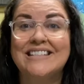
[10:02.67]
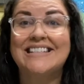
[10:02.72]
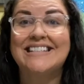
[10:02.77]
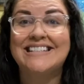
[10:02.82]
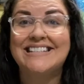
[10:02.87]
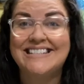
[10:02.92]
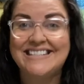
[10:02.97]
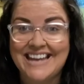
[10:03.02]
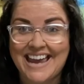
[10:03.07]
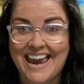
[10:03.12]

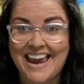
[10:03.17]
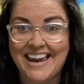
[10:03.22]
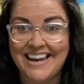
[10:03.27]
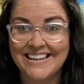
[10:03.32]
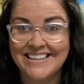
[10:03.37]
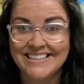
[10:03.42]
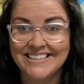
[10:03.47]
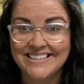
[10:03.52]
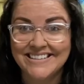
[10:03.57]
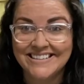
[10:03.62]

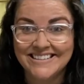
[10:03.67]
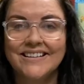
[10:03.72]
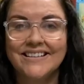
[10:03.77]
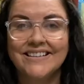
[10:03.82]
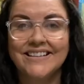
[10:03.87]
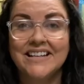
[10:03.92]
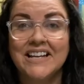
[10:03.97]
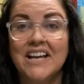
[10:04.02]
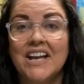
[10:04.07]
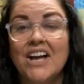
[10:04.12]
today.
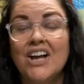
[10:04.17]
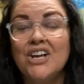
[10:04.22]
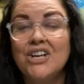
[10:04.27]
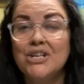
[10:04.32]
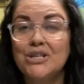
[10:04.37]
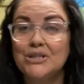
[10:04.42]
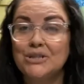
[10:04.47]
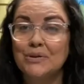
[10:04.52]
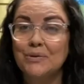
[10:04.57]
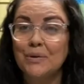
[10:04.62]

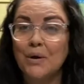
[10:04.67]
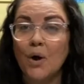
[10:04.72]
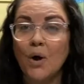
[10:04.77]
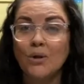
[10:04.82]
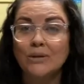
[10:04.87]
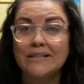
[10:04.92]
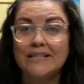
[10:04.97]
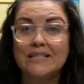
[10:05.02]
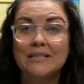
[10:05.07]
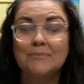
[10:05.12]
So the
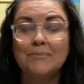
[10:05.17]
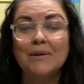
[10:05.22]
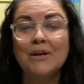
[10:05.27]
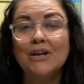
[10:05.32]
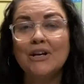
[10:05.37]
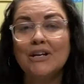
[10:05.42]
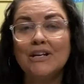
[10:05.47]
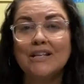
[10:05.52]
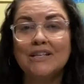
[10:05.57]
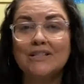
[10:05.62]
Holy
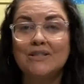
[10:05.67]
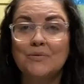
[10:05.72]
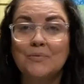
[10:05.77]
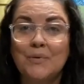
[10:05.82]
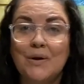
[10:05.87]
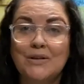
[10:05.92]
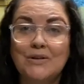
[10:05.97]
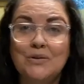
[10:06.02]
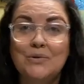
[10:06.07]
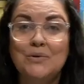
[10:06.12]
Spirit is the
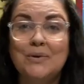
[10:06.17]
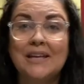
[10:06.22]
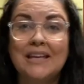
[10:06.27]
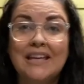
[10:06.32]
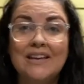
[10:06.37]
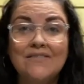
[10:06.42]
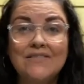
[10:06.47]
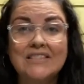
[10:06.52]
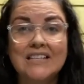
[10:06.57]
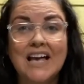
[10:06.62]
one who
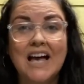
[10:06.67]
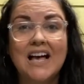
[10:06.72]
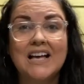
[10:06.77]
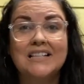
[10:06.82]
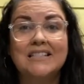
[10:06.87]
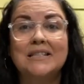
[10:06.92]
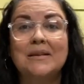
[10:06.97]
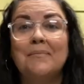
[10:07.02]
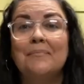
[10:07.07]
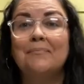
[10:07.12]
gives
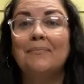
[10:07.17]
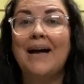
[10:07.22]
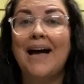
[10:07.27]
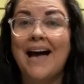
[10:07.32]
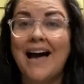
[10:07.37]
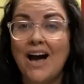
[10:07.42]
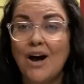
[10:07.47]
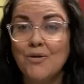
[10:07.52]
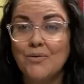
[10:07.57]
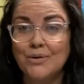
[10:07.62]
us
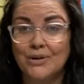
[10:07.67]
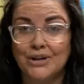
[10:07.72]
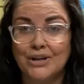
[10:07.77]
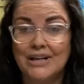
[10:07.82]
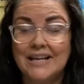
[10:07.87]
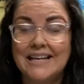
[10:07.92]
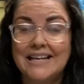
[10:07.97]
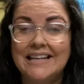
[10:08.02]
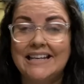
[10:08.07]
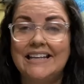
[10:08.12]
power.
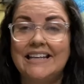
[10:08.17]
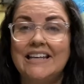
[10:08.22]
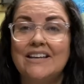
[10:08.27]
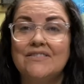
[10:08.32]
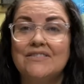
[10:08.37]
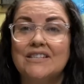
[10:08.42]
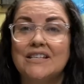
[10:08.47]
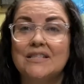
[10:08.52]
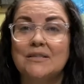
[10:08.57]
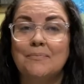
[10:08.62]
He
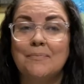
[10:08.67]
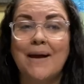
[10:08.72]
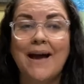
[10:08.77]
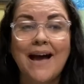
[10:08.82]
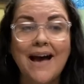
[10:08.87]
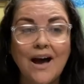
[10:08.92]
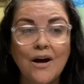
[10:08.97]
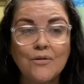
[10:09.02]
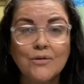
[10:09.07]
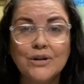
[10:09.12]
gives us
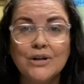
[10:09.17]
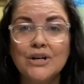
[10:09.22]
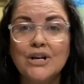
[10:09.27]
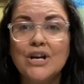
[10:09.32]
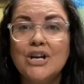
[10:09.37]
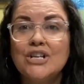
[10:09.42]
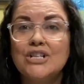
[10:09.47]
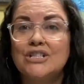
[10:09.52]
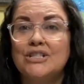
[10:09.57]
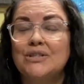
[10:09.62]
power
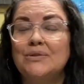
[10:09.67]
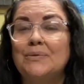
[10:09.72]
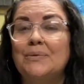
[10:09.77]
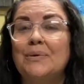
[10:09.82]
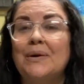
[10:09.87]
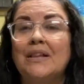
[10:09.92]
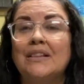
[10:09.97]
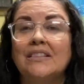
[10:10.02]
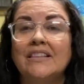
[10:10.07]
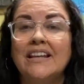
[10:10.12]

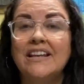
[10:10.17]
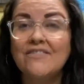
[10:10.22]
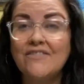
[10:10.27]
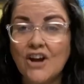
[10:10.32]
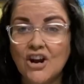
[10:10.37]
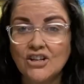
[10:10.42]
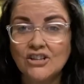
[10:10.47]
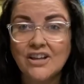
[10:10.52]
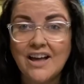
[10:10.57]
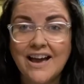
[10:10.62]
to live
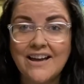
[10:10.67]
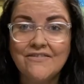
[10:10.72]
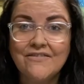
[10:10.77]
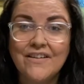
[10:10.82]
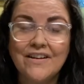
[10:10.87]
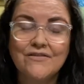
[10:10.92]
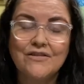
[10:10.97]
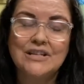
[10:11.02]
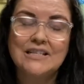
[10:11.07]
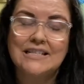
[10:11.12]
our life
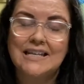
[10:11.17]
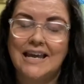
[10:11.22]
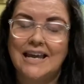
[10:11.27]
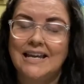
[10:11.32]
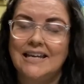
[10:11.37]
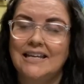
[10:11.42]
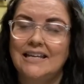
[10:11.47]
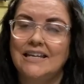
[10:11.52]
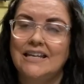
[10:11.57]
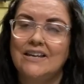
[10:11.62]
every
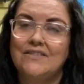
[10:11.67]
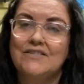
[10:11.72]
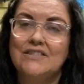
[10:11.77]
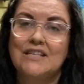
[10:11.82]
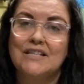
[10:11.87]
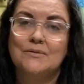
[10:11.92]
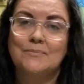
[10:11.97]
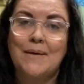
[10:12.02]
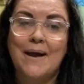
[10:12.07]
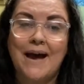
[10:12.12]
day. He gives
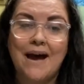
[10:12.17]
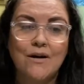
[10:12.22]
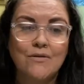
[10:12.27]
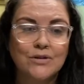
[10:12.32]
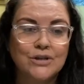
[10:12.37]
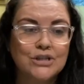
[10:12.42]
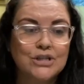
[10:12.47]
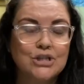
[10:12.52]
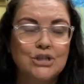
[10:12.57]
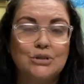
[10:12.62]
us
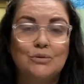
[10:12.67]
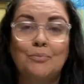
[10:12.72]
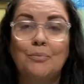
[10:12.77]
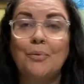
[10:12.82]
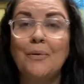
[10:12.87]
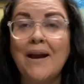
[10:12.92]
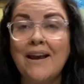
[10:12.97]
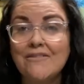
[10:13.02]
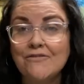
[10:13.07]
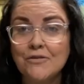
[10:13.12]
power to
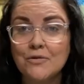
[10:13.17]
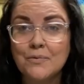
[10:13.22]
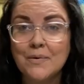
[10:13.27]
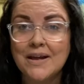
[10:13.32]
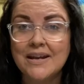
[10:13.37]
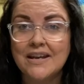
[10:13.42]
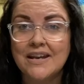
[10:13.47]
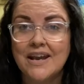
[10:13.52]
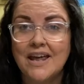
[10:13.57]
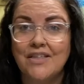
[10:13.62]
pray for
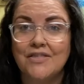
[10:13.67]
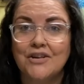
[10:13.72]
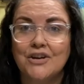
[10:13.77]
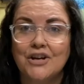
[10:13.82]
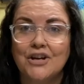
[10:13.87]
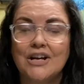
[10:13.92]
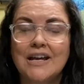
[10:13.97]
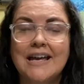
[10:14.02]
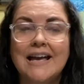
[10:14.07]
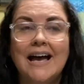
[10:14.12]
one
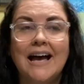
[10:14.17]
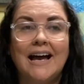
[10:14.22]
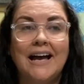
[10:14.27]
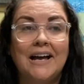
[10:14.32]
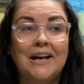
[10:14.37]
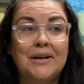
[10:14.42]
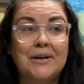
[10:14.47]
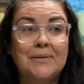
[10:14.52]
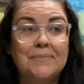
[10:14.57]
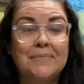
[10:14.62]
another.
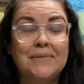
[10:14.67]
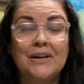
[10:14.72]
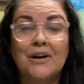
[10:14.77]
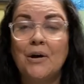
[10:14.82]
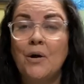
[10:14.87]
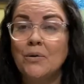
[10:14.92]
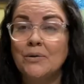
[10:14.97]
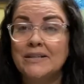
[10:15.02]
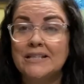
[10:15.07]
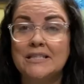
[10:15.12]
Um, the
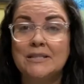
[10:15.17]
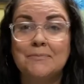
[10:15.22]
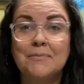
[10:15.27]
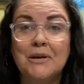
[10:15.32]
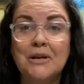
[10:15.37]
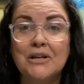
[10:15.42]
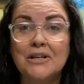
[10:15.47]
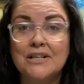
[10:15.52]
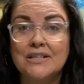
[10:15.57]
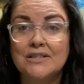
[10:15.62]
Holy
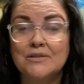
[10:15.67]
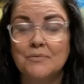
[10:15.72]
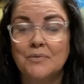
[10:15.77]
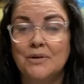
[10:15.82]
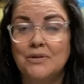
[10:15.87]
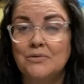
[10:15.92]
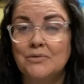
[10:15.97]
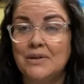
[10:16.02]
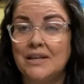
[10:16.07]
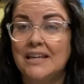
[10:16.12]
Spirit is the
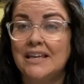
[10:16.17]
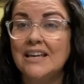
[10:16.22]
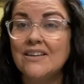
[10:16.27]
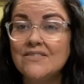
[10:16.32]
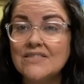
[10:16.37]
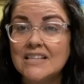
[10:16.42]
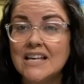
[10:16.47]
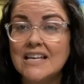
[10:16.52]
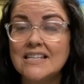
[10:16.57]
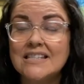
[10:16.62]
one who
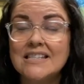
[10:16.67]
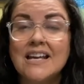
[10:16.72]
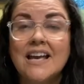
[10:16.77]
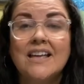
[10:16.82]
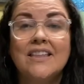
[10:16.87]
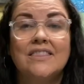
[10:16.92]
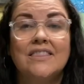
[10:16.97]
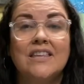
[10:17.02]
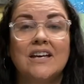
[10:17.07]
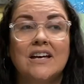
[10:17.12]
gives us
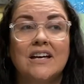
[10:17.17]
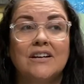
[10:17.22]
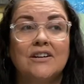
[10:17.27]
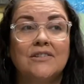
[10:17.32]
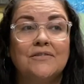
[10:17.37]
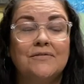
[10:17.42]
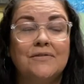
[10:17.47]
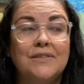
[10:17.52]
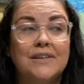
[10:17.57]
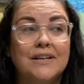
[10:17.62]

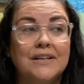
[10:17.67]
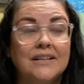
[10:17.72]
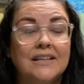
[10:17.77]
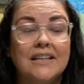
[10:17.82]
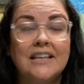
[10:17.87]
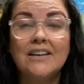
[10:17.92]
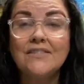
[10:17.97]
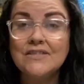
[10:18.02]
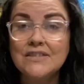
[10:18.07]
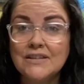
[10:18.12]
the, the
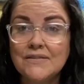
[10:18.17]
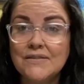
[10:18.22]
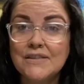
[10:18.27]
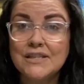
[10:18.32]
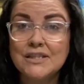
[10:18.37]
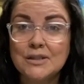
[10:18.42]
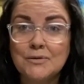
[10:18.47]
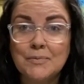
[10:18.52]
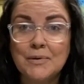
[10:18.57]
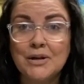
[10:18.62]
gifts of the
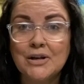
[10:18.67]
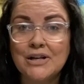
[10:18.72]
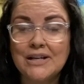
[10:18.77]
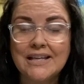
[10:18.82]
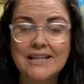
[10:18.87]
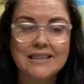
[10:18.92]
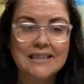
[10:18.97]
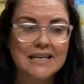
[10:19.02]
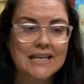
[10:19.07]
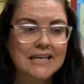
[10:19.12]

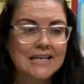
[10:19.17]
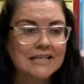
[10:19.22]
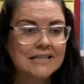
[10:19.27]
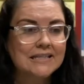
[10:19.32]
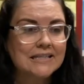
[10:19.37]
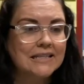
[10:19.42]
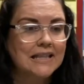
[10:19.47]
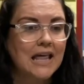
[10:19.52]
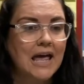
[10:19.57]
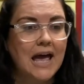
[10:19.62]
Spirit,
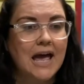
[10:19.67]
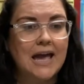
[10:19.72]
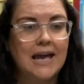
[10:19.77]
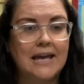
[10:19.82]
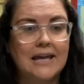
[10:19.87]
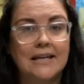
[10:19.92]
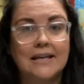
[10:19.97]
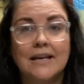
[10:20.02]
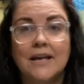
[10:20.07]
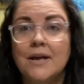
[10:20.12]
things
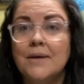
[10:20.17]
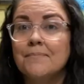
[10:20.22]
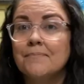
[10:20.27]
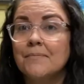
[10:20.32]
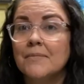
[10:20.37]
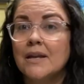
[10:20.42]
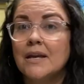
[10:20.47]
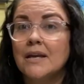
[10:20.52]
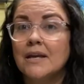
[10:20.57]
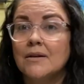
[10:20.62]
like
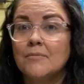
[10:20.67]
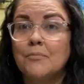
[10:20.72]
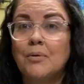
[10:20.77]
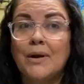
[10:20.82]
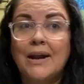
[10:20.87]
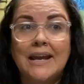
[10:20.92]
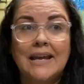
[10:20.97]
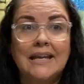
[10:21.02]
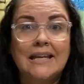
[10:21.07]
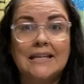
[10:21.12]

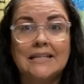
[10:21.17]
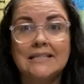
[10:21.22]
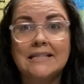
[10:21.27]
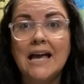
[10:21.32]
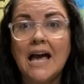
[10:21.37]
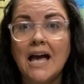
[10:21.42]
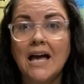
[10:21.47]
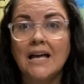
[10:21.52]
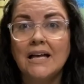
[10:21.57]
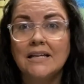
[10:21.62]
praying in
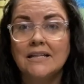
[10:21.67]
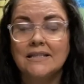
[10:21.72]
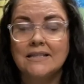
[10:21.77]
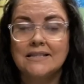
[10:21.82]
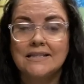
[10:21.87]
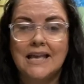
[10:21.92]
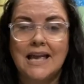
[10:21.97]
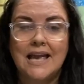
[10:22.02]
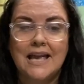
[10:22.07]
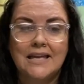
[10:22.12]

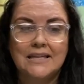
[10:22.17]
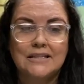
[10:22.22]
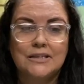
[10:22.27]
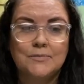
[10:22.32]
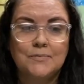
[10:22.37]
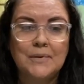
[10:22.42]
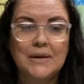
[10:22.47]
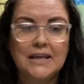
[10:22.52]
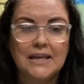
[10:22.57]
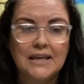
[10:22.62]
tongues and
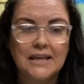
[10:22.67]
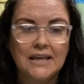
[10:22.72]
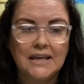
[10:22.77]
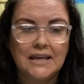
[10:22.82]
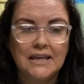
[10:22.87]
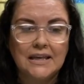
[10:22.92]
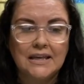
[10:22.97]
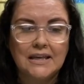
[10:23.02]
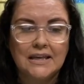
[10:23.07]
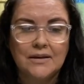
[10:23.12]

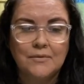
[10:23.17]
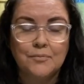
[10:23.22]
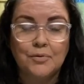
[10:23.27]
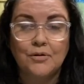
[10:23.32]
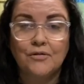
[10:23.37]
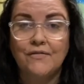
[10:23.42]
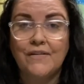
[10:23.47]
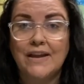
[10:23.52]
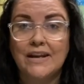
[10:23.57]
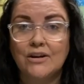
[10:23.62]
speaking
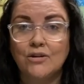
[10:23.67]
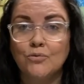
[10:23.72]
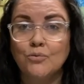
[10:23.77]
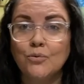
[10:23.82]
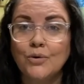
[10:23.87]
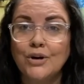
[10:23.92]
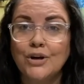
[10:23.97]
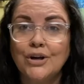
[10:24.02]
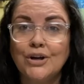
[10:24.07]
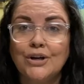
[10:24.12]
prophetic
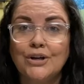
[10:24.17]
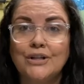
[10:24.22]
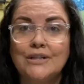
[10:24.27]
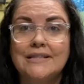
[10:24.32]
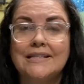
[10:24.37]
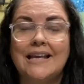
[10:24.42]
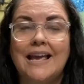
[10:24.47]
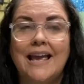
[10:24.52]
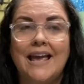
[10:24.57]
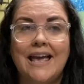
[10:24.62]

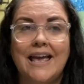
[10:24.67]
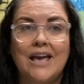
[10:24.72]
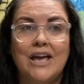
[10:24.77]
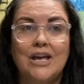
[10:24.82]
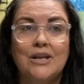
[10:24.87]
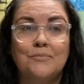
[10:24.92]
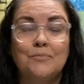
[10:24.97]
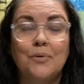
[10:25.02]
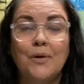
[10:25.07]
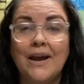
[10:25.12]
words
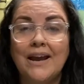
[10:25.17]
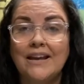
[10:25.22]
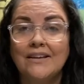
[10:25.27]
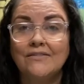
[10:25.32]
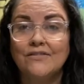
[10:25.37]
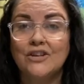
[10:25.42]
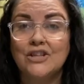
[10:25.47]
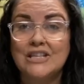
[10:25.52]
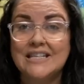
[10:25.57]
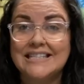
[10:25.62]
and
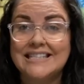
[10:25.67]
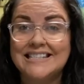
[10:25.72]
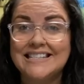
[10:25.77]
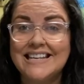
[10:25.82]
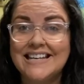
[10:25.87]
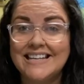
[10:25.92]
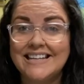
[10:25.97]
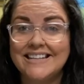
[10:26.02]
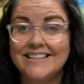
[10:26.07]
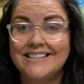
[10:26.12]
praying for the
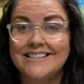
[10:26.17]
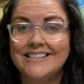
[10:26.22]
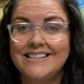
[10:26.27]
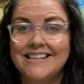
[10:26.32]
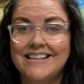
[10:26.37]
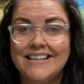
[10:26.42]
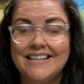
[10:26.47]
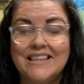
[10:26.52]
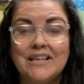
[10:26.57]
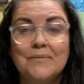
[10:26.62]
sick and
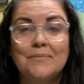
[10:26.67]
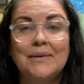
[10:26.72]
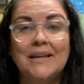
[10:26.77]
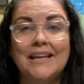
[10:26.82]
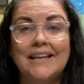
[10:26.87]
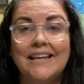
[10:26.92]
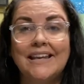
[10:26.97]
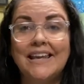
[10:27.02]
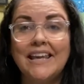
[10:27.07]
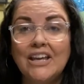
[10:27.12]
seeing them
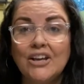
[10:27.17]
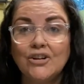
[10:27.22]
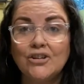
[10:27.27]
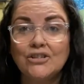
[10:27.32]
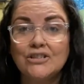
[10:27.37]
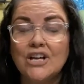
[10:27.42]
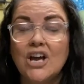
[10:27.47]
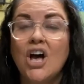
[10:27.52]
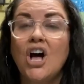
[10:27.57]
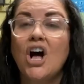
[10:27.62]
get healed,